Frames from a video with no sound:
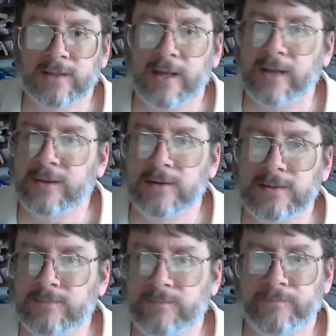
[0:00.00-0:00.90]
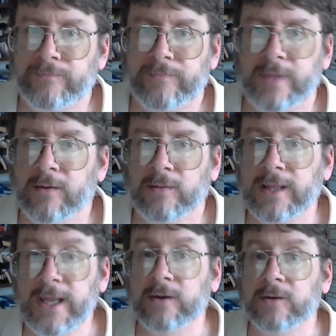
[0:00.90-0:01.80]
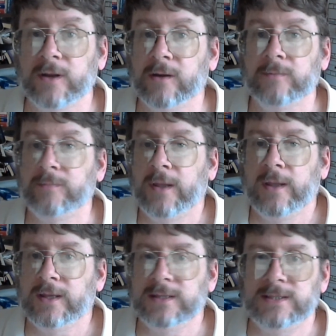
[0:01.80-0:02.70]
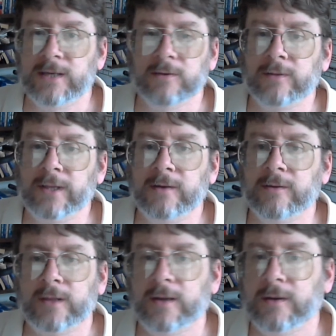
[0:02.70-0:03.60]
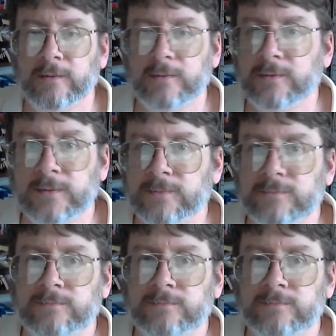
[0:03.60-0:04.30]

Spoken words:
like their leader, their dear leader, their